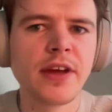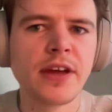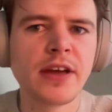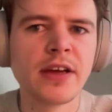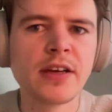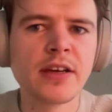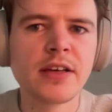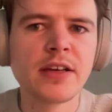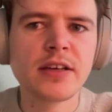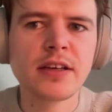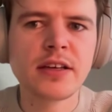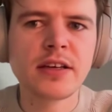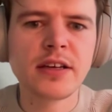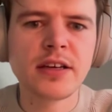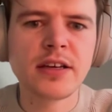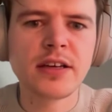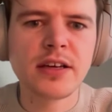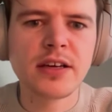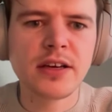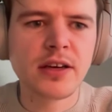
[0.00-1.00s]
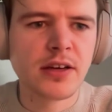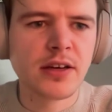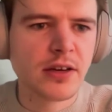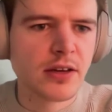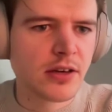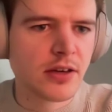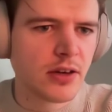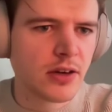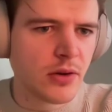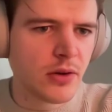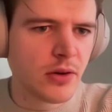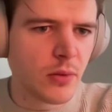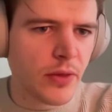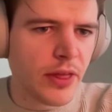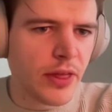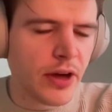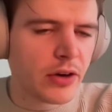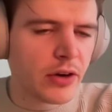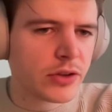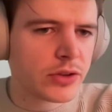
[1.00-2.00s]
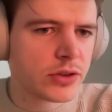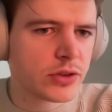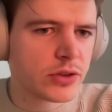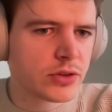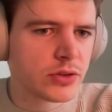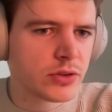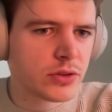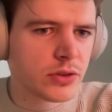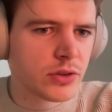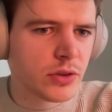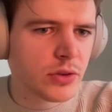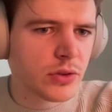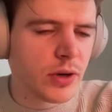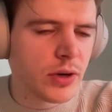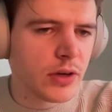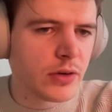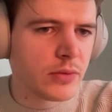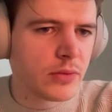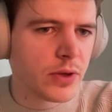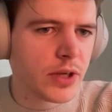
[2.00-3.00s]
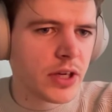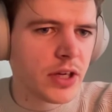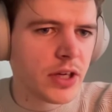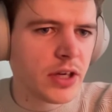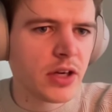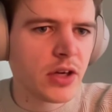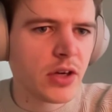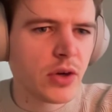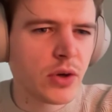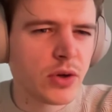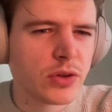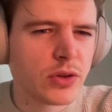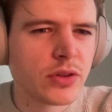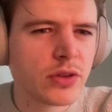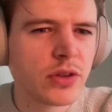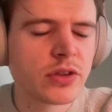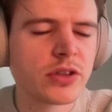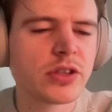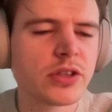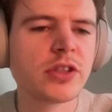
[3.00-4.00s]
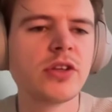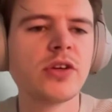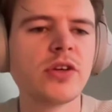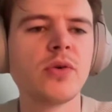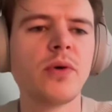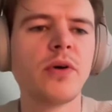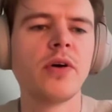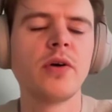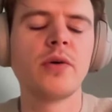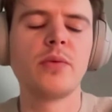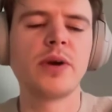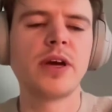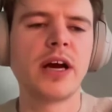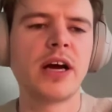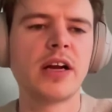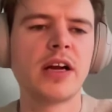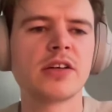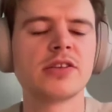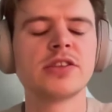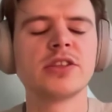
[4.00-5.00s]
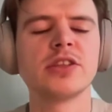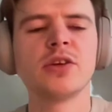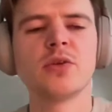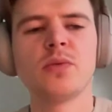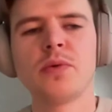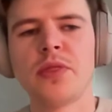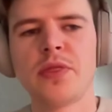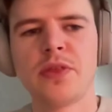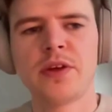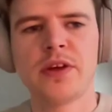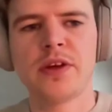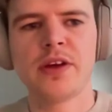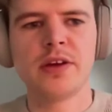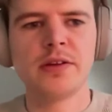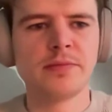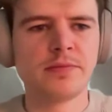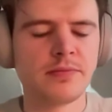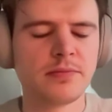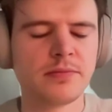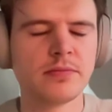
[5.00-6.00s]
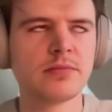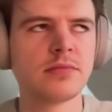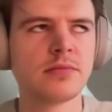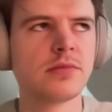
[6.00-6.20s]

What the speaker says: think without Juan, we couldn't continue, or we can't continue with the,